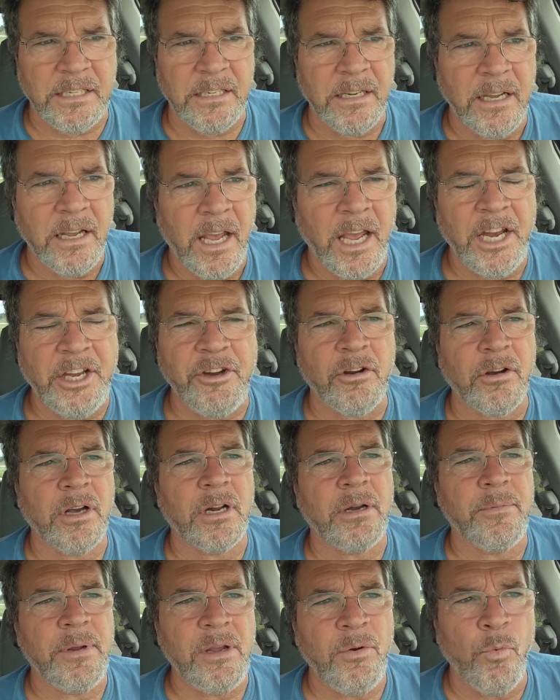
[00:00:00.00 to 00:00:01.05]
and you're going
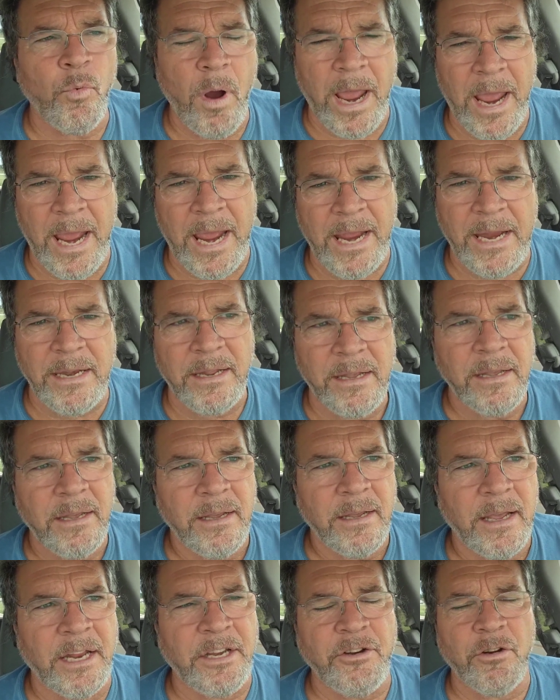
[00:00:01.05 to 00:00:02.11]
to be weighed
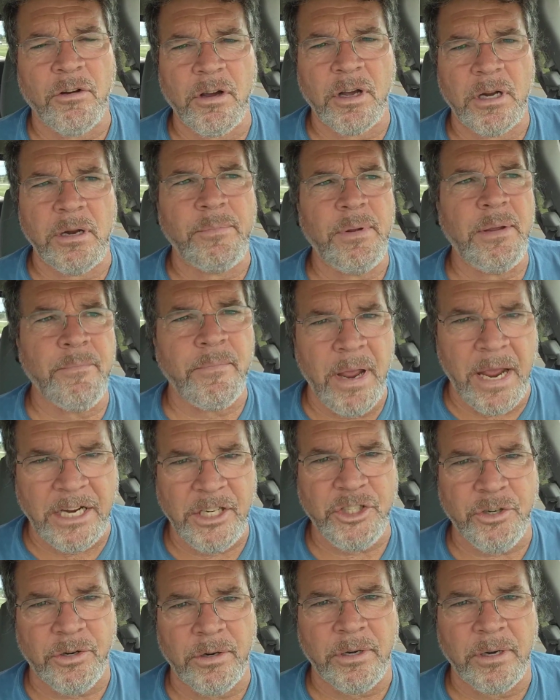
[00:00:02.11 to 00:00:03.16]
and you're going to be
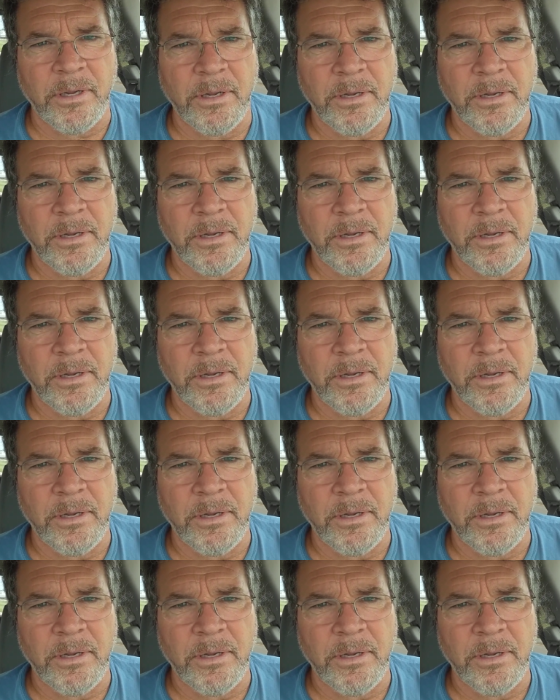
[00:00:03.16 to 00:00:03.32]
measured.